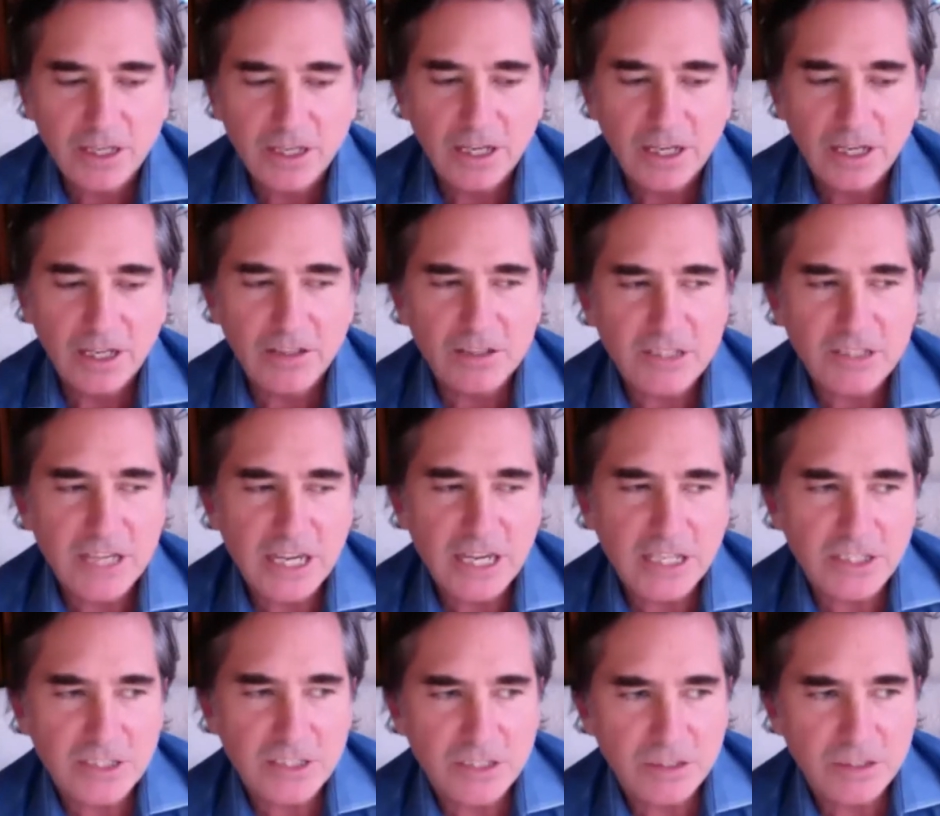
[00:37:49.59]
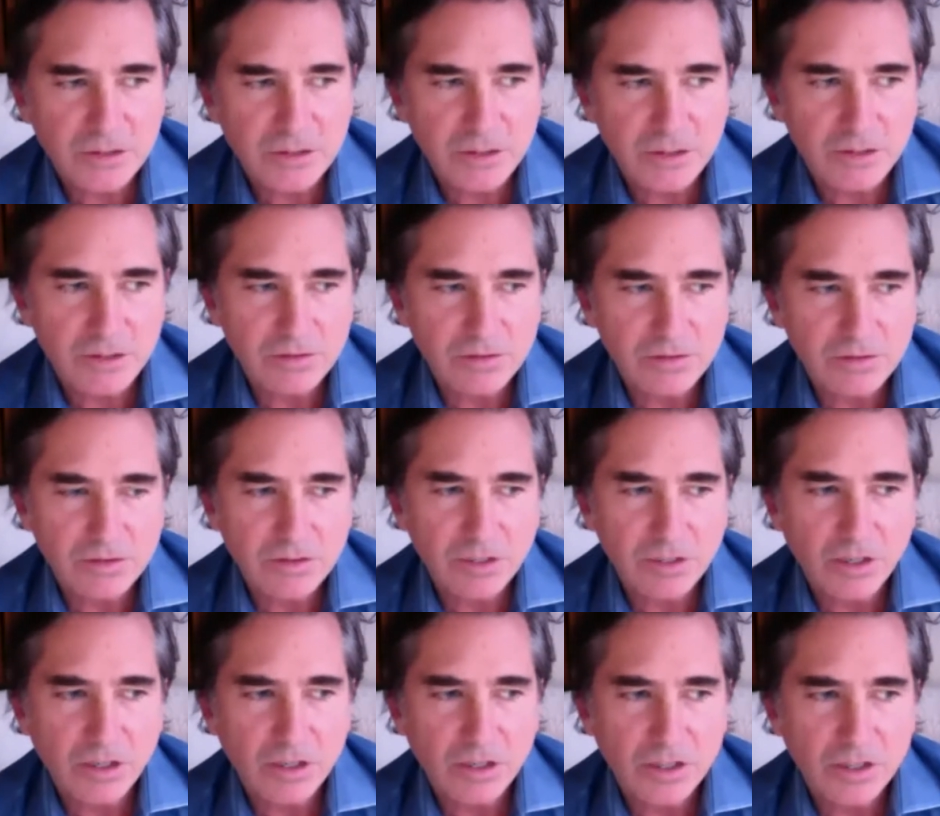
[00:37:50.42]
it's next to a
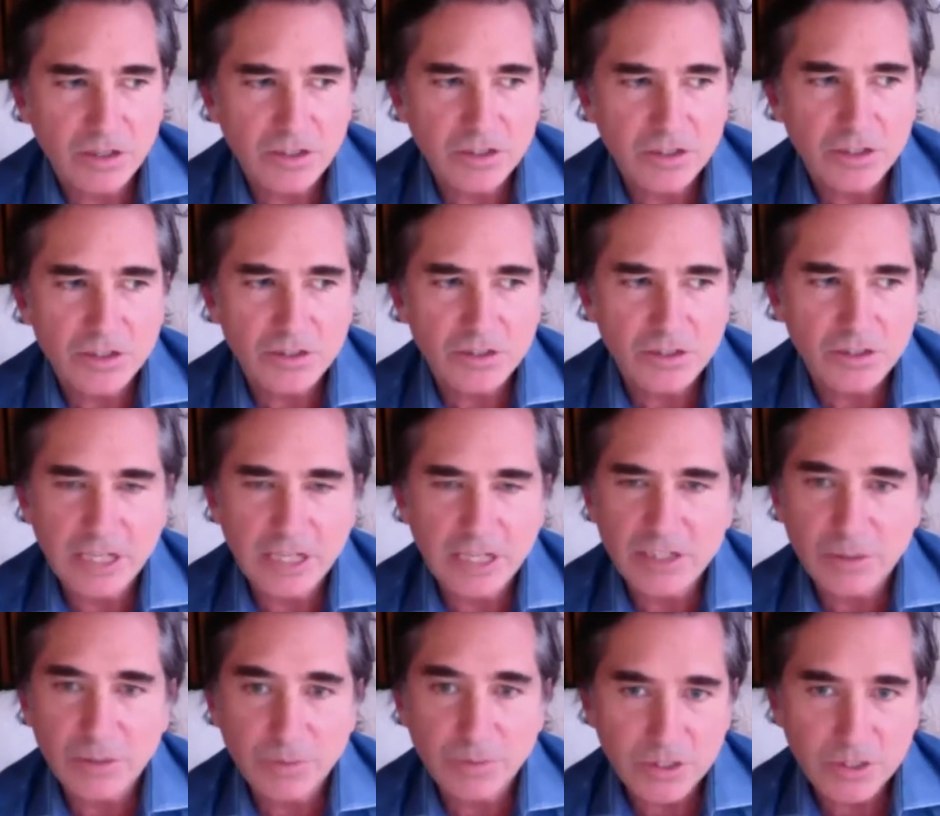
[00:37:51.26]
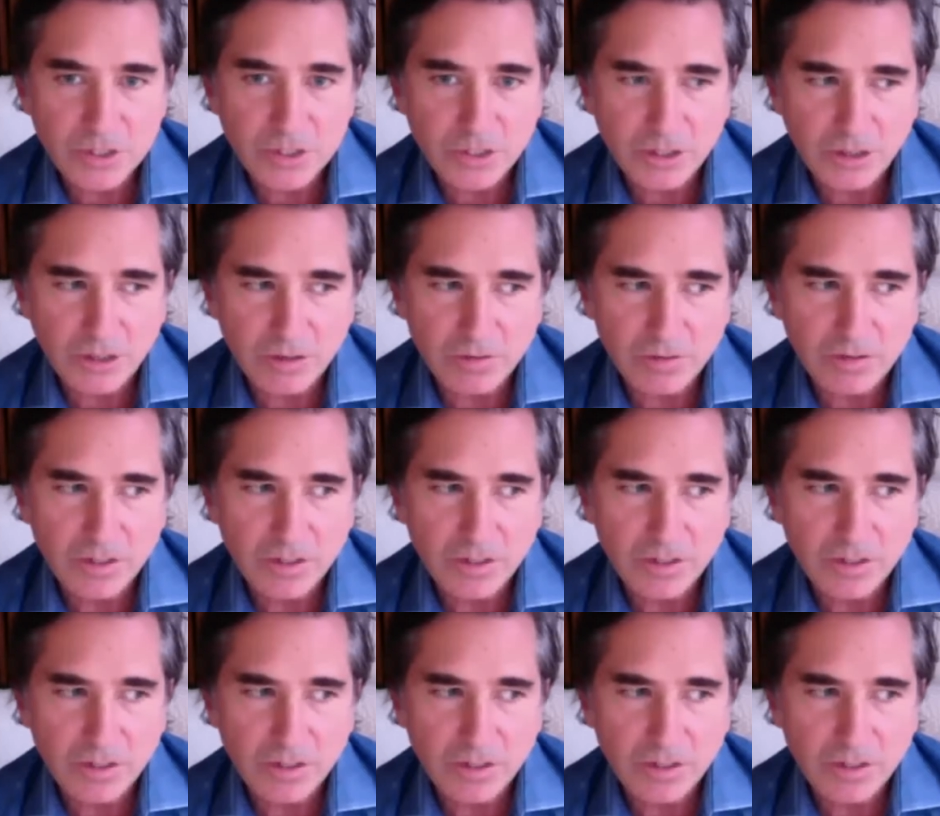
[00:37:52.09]
large nature preserve.